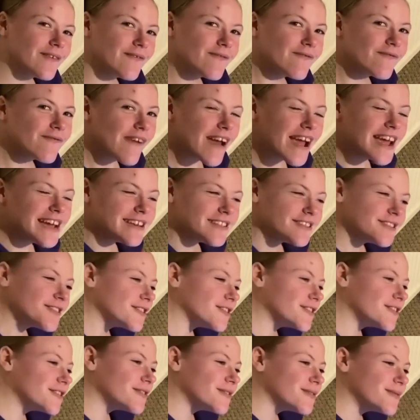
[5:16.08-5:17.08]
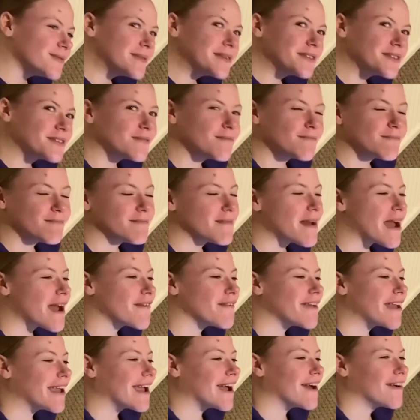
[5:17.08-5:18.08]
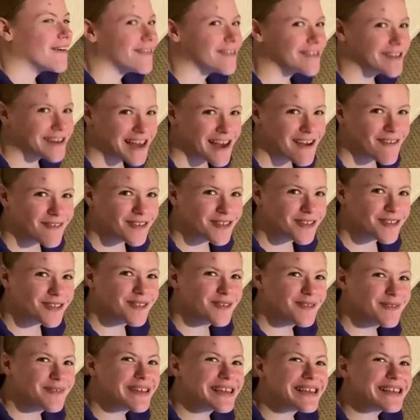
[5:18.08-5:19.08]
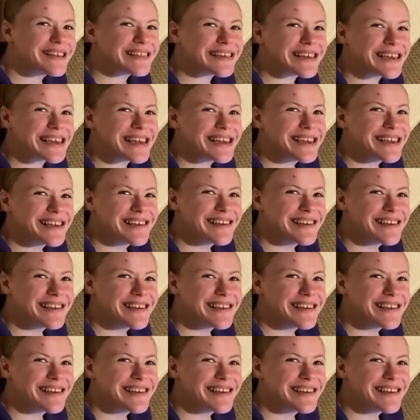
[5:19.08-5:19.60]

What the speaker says: Rachel was Mario and I was Luigi.